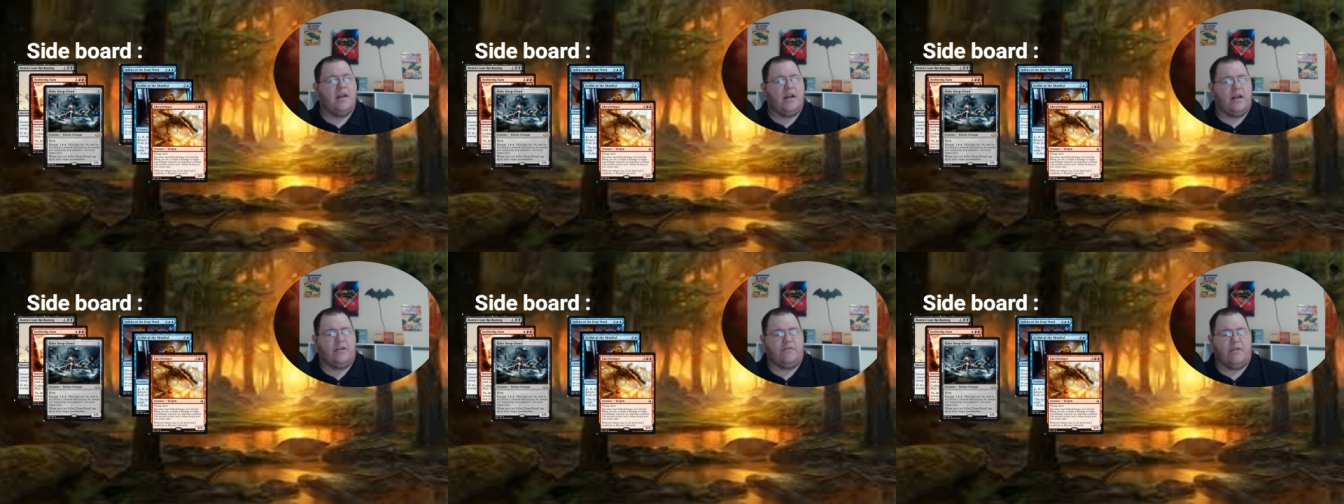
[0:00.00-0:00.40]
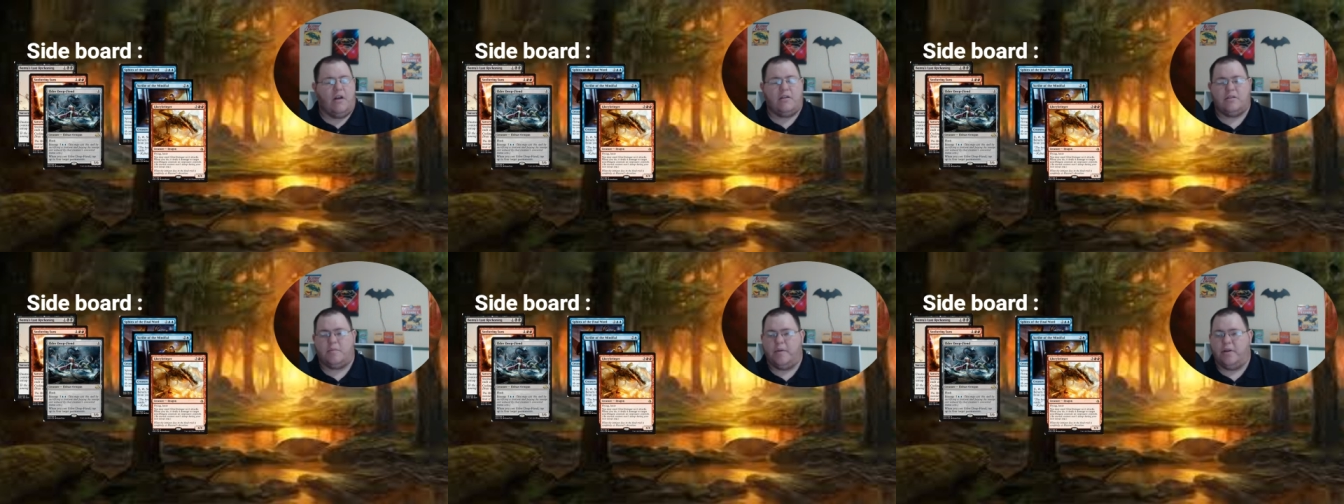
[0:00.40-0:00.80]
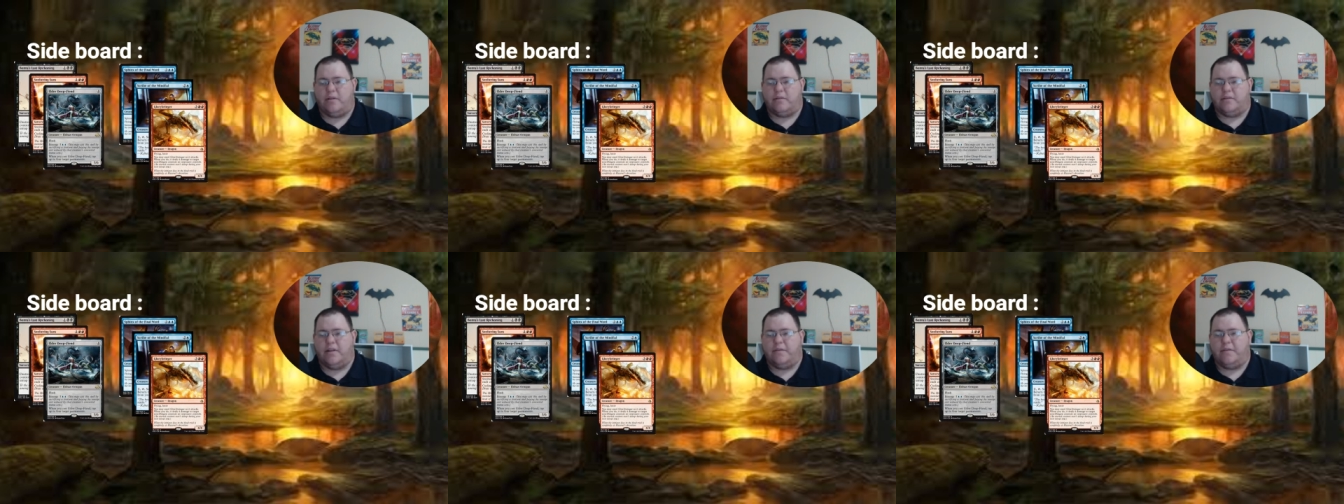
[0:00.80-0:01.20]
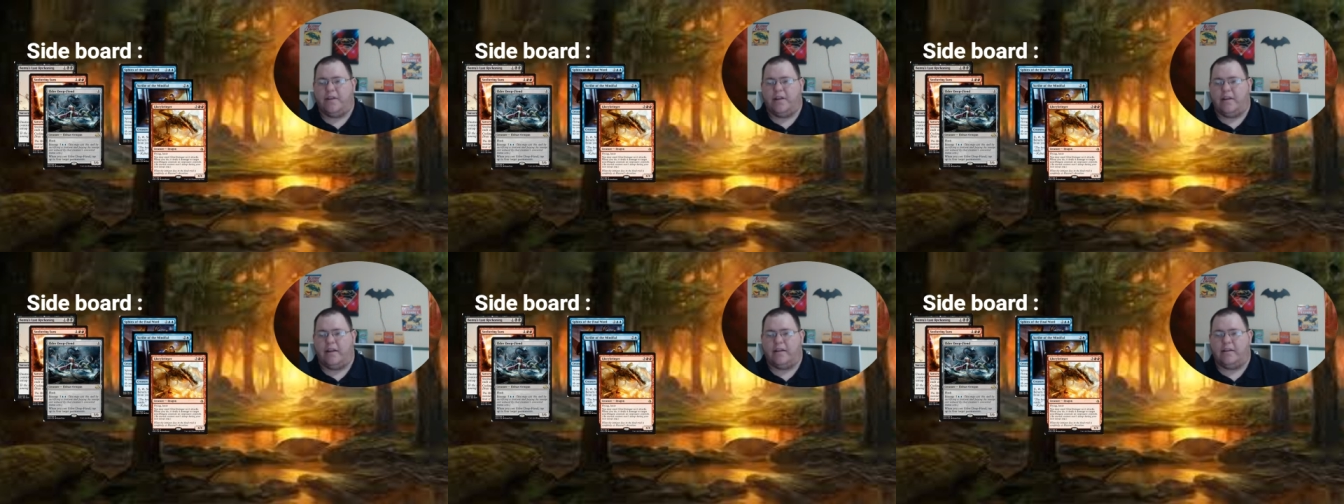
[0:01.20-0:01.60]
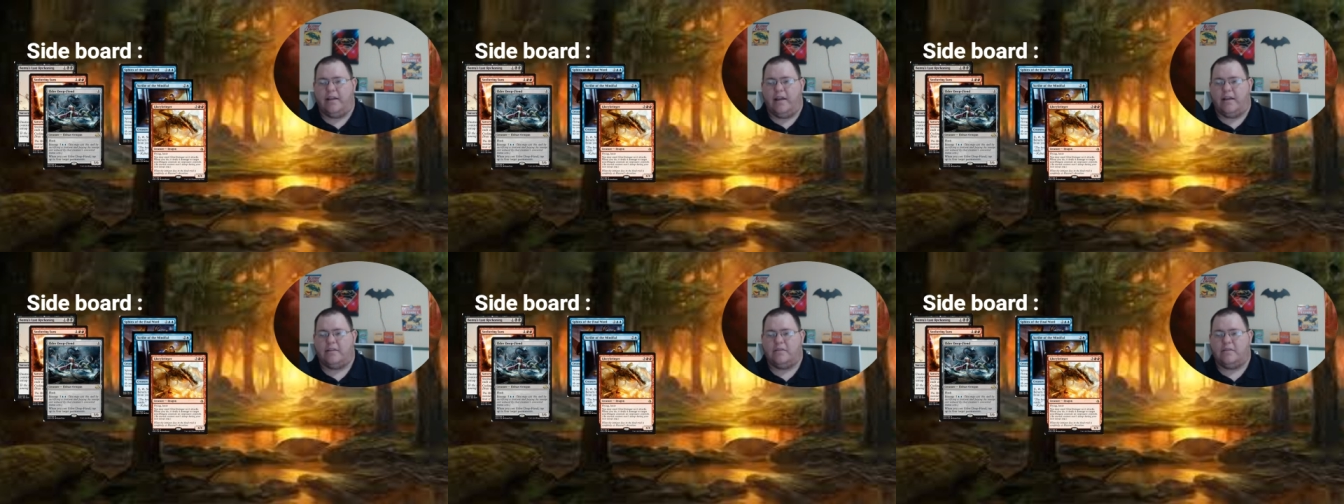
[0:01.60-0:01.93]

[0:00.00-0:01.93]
and draw spells and everything like that.